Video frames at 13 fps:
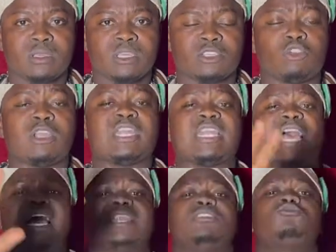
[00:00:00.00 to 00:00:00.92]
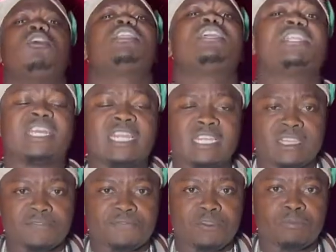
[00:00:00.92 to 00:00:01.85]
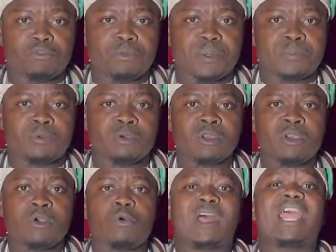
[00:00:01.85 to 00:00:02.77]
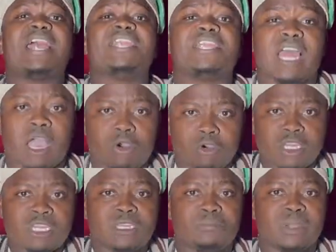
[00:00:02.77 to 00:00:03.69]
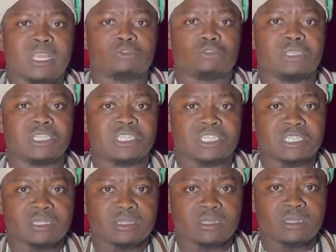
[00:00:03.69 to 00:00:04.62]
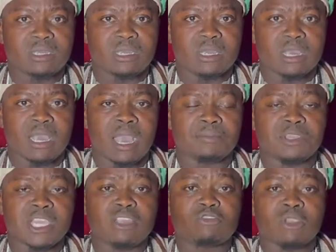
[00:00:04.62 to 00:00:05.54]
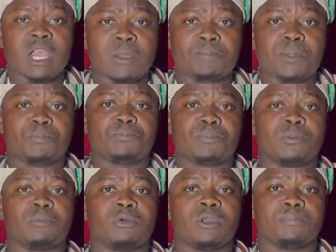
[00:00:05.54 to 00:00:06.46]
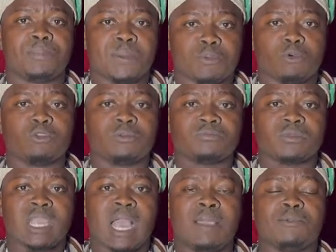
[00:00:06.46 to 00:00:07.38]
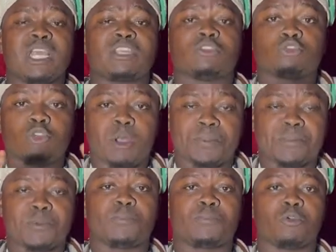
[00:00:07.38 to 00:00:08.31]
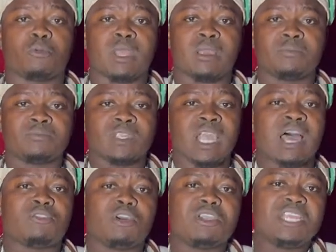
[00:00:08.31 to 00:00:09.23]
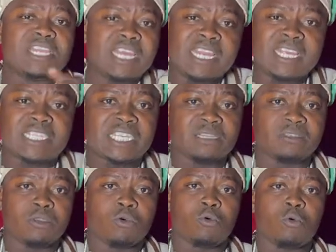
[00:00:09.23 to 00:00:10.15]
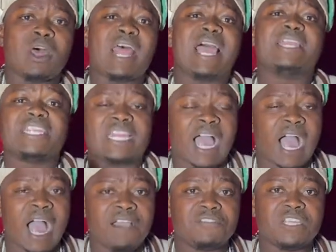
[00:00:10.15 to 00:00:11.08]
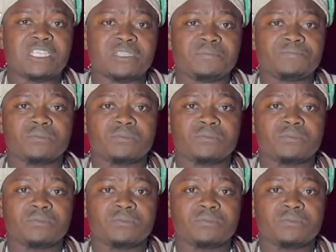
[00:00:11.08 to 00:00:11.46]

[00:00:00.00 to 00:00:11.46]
It's not that I need, don't need anything from you people. What I need, I already blessed with it. I'm here to help people. I'm here to solve people's problems. I don't need anything. What I need, I have it.